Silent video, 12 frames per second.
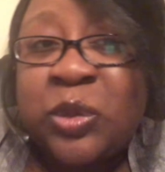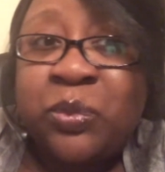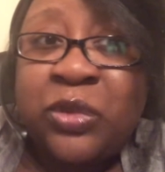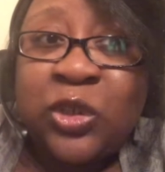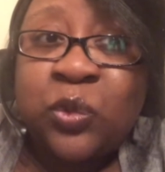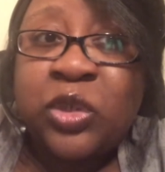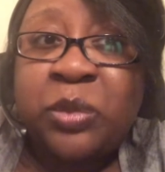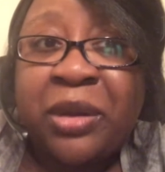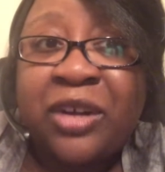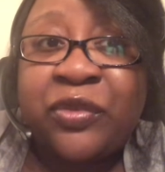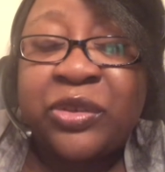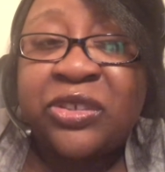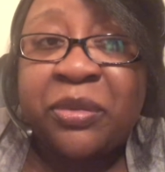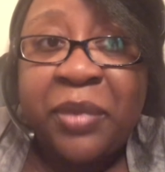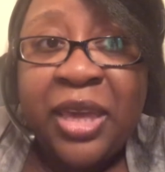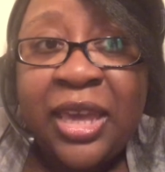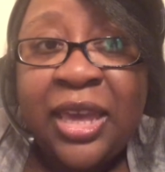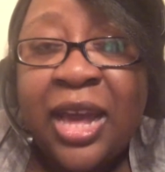disrespectful to
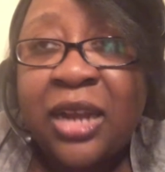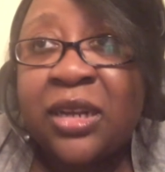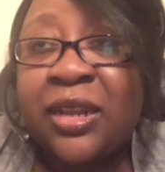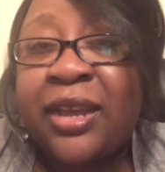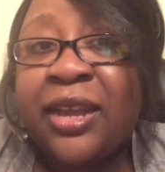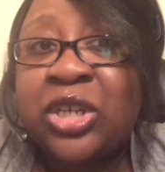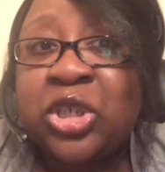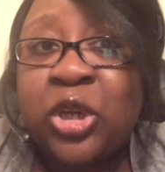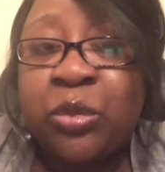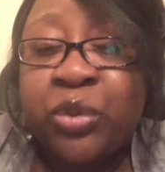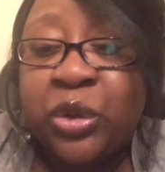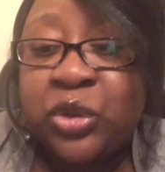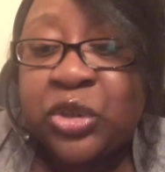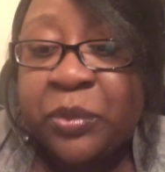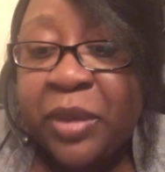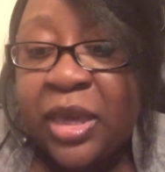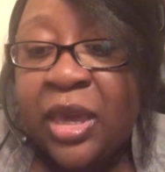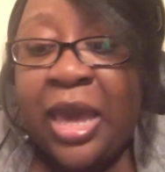me. I didn't like how she approached
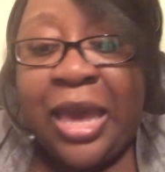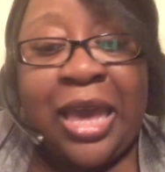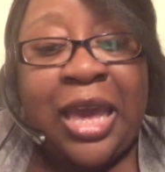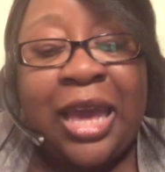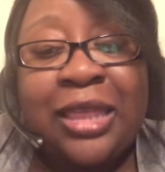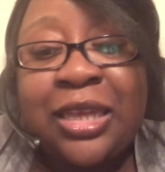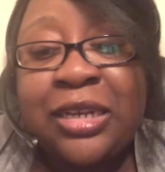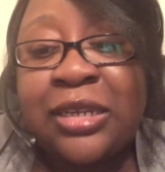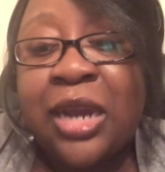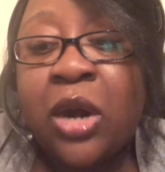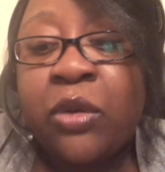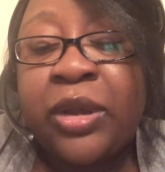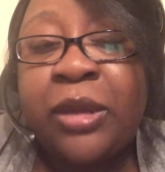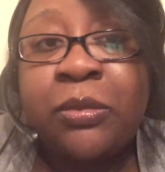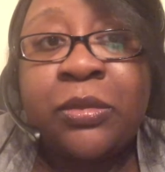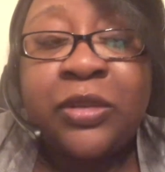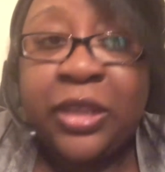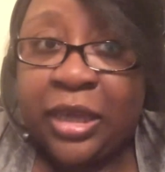me. And then Dowry,
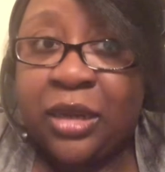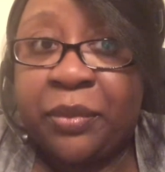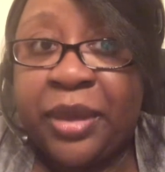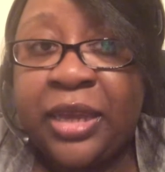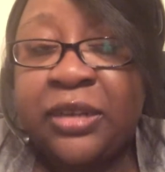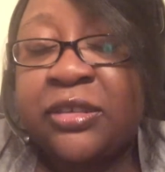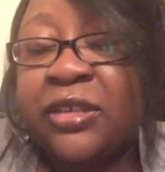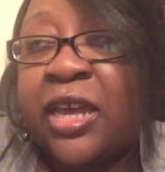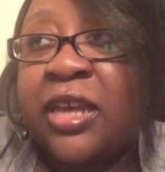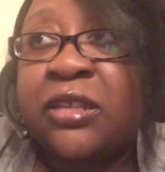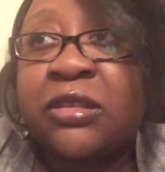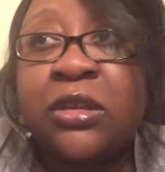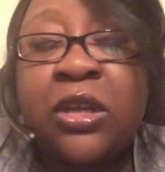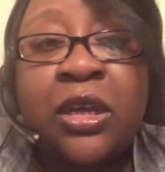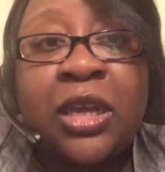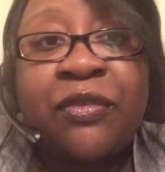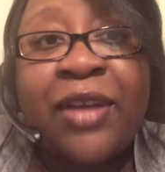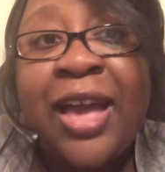the inmate, says,
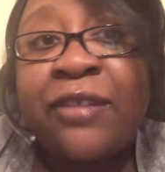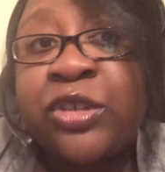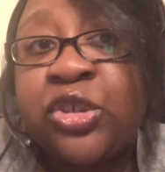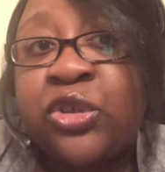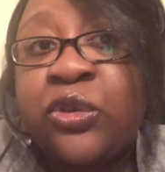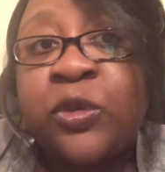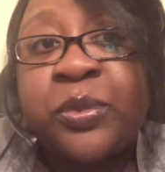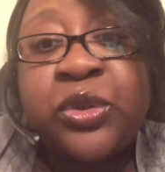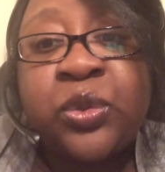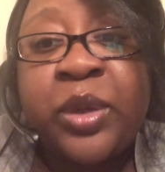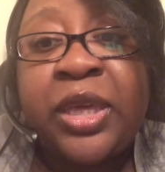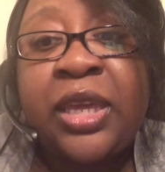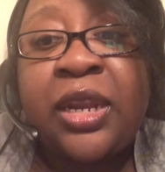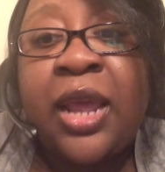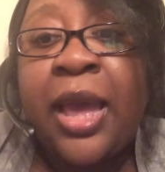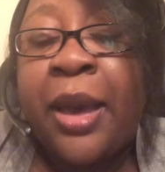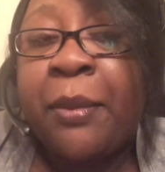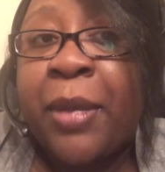look, if I have to choose between
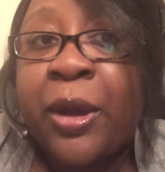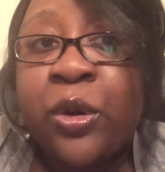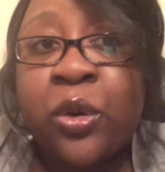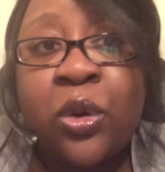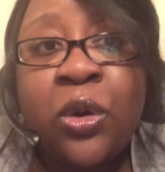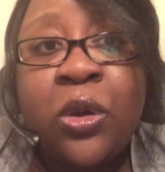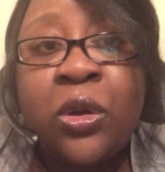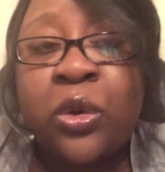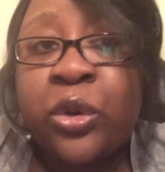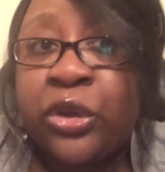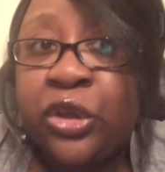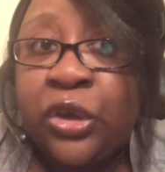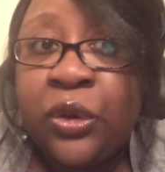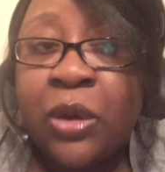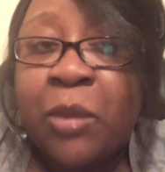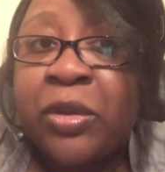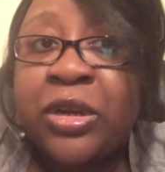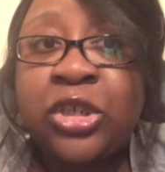my girl or you,
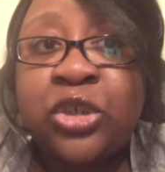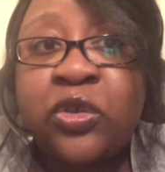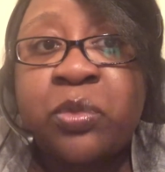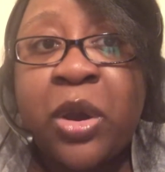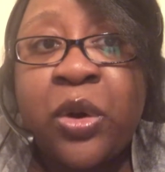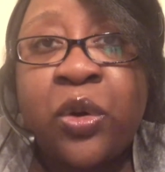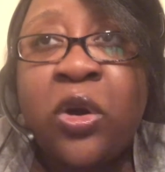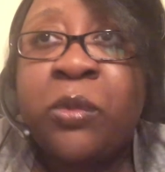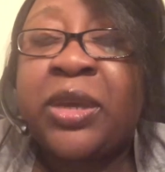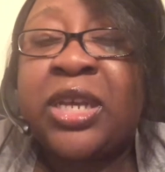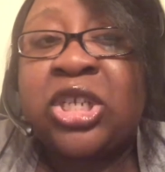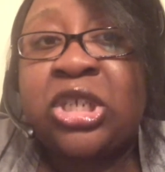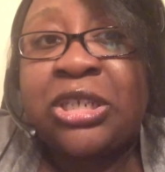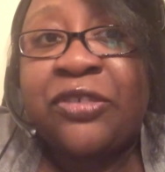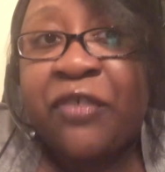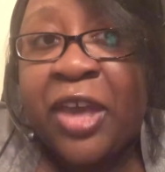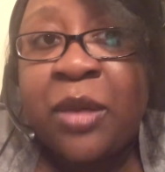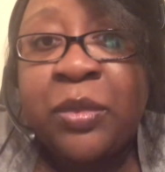I'm going to choose my girl because she's
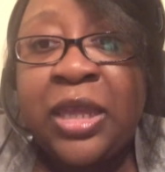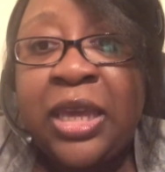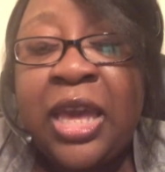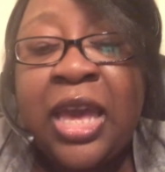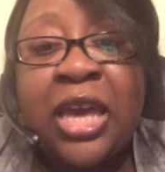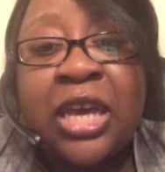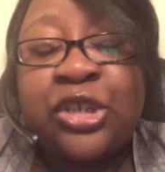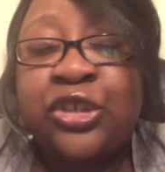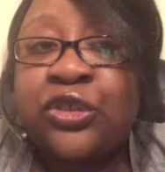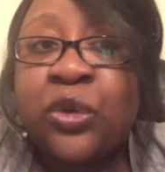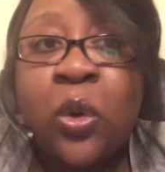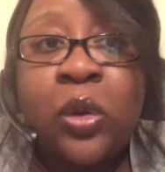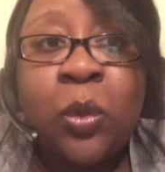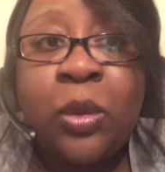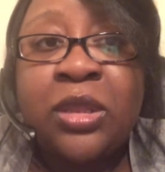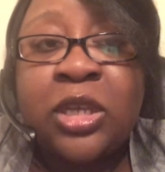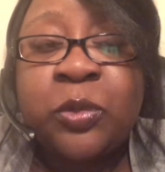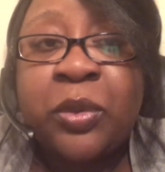family and she's the only
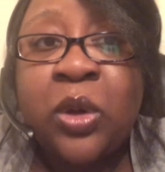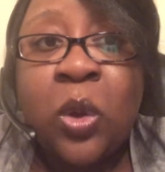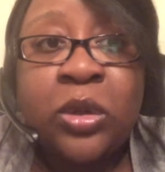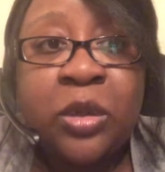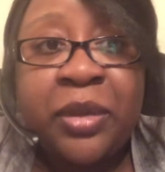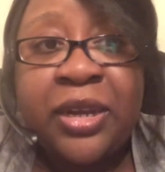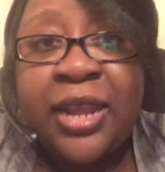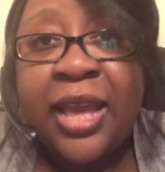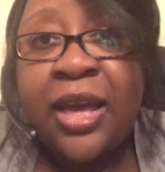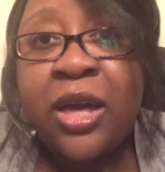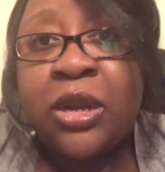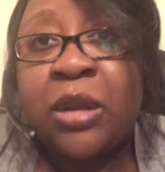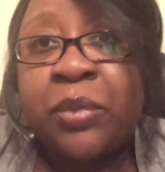one that's been holding me down and